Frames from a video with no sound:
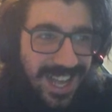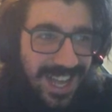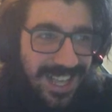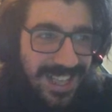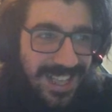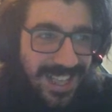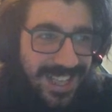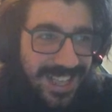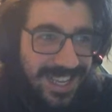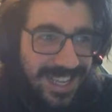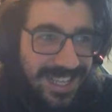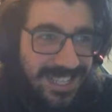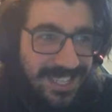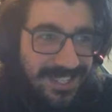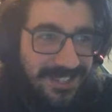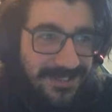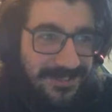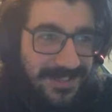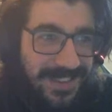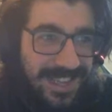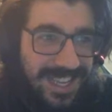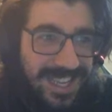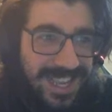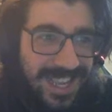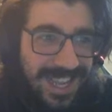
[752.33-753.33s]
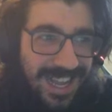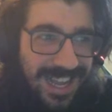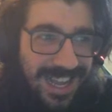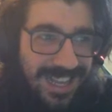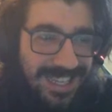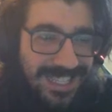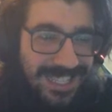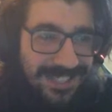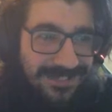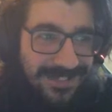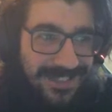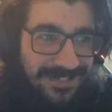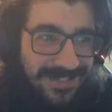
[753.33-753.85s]
I like I should be I
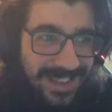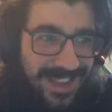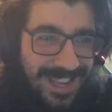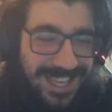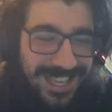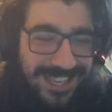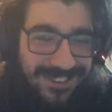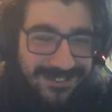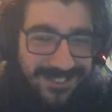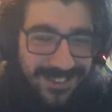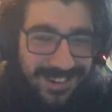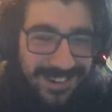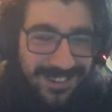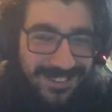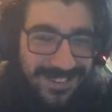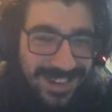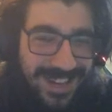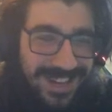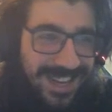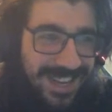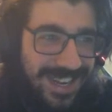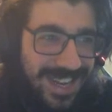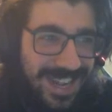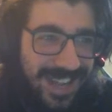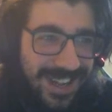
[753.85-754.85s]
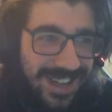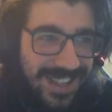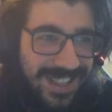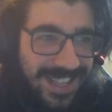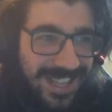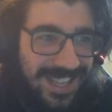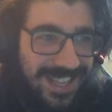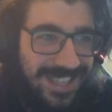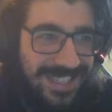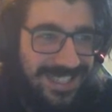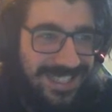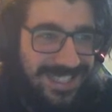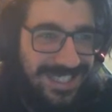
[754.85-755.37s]
should be making more money now.
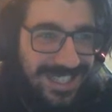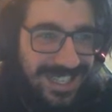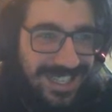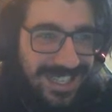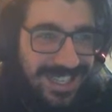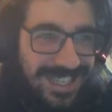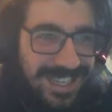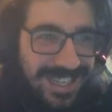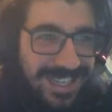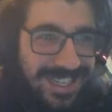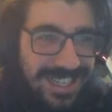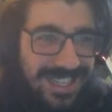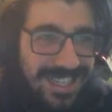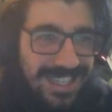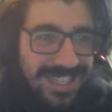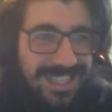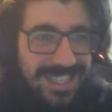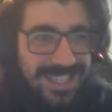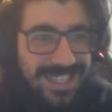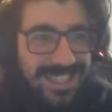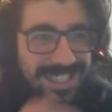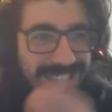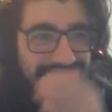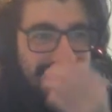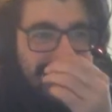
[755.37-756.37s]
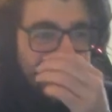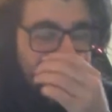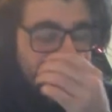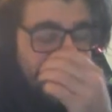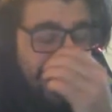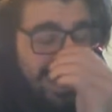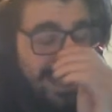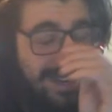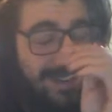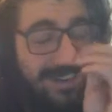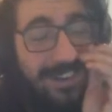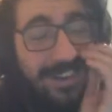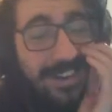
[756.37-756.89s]
Like it's not
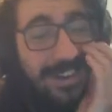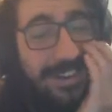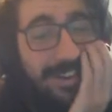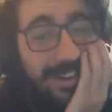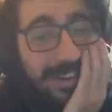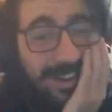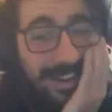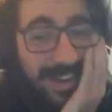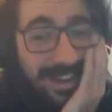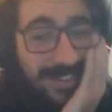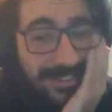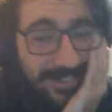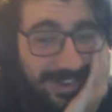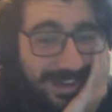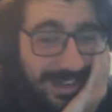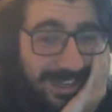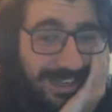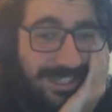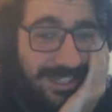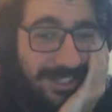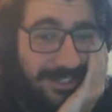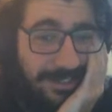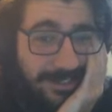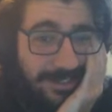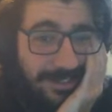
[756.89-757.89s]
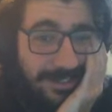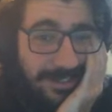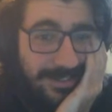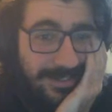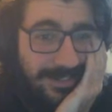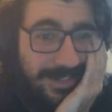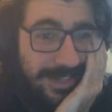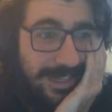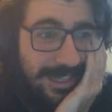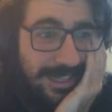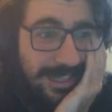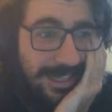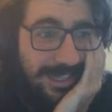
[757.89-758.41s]
I don't know. When I told
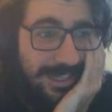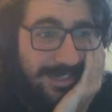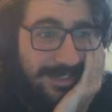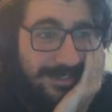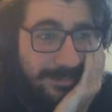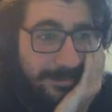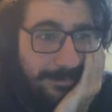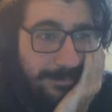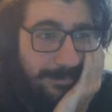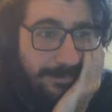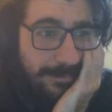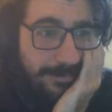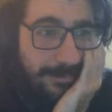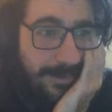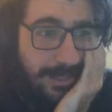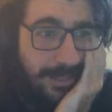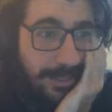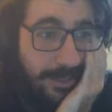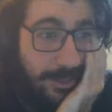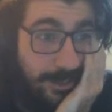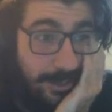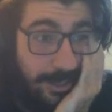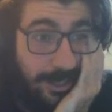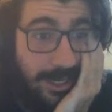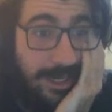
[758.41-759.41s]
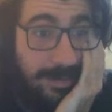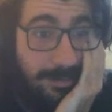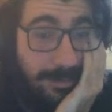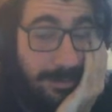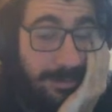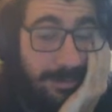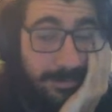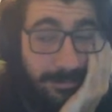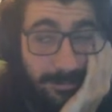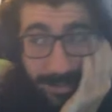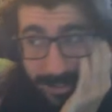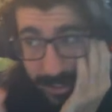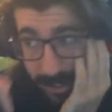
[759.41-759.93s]
when I got this job,
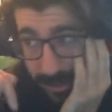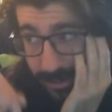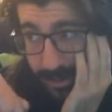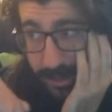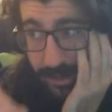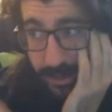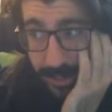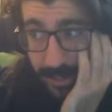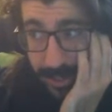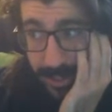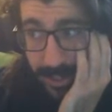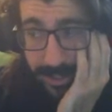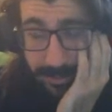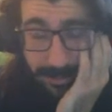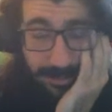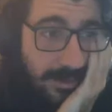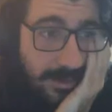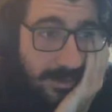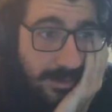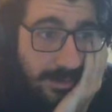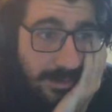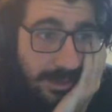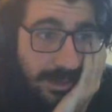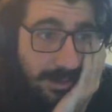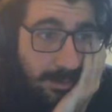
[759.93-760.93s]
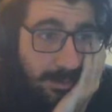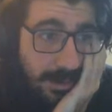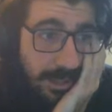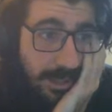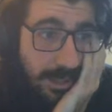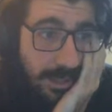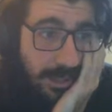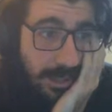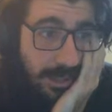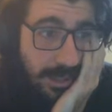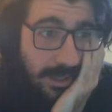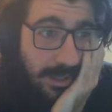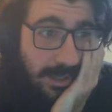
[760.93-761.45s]
my current job, they were
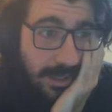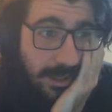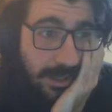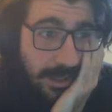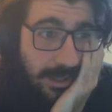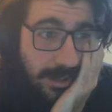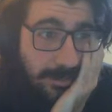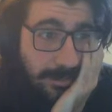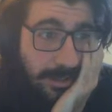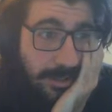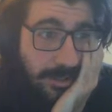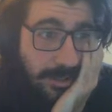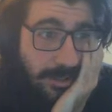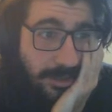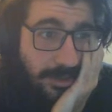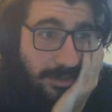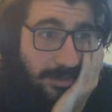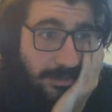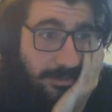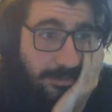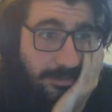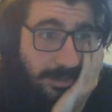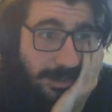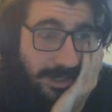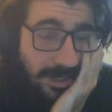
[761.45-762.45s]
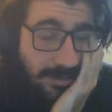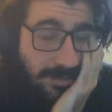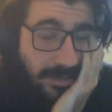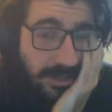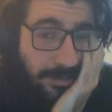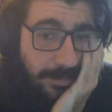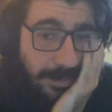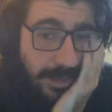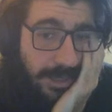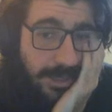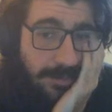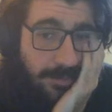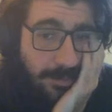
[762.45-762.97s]
like, "How much how much
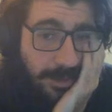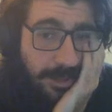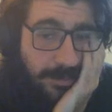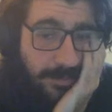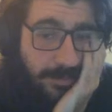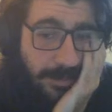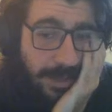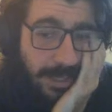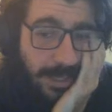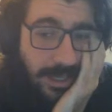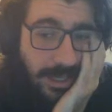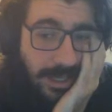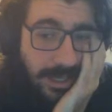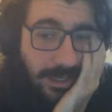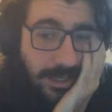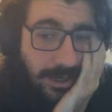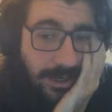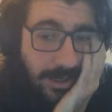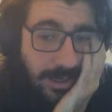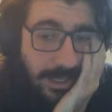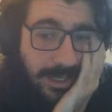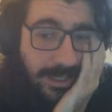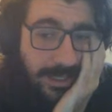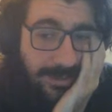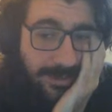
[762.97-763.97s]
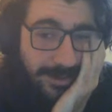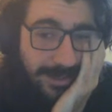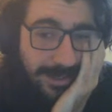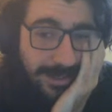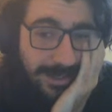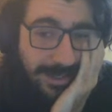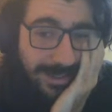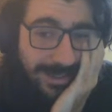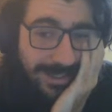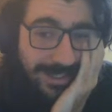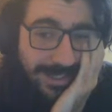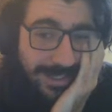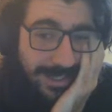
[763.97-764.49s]
money were you making at your last one?" And
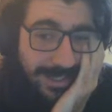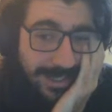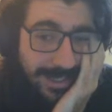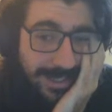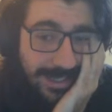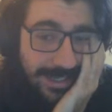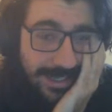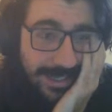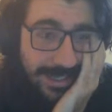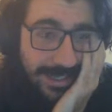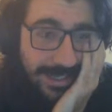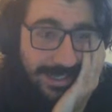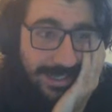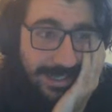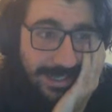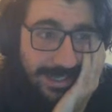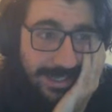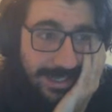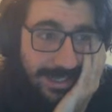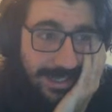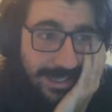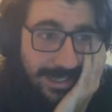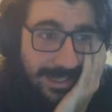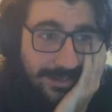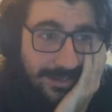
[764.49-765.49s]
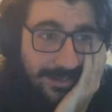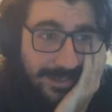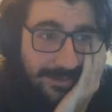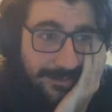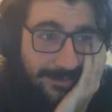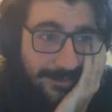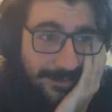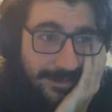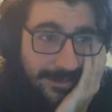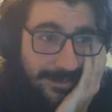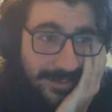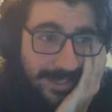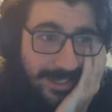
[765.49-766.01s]
I was like, "Uh, like
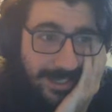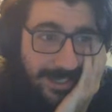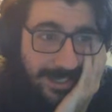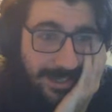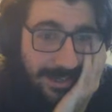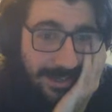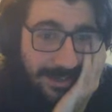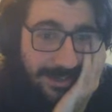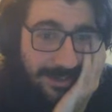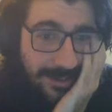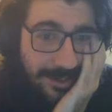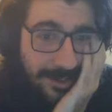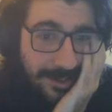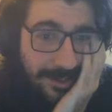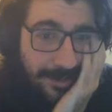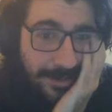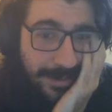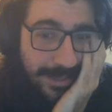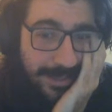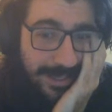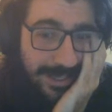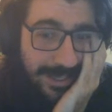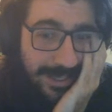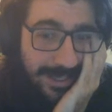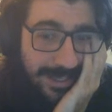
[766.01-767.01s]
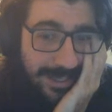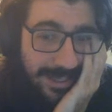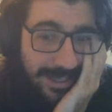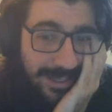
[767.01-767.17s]
$15, but like